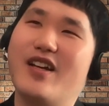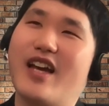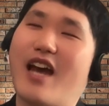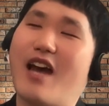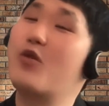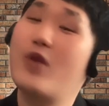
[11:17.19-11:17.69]

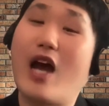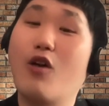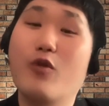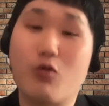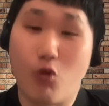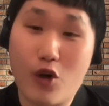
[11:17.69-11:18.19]
I don't know how
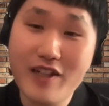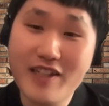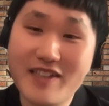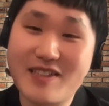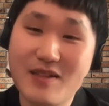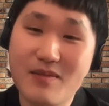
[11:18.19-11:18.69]
it
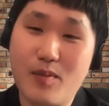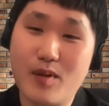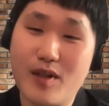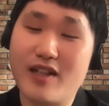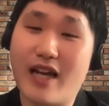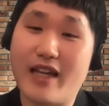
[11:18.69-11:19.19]
works,
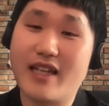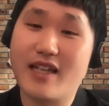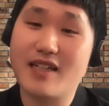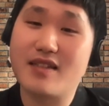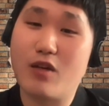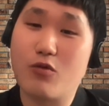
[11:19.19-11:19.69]
but I
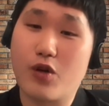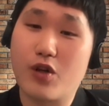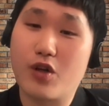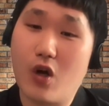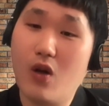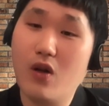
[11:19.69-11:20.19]
guess they were
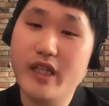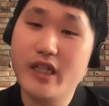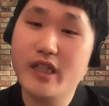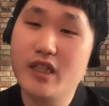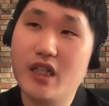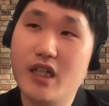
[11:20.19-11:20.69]

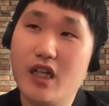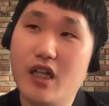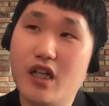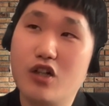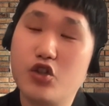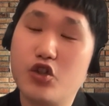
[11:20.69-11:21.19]
calling
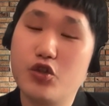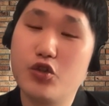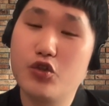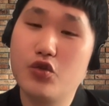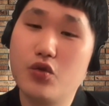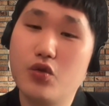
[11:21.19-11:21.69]

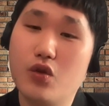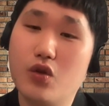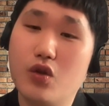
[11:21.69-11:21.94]
to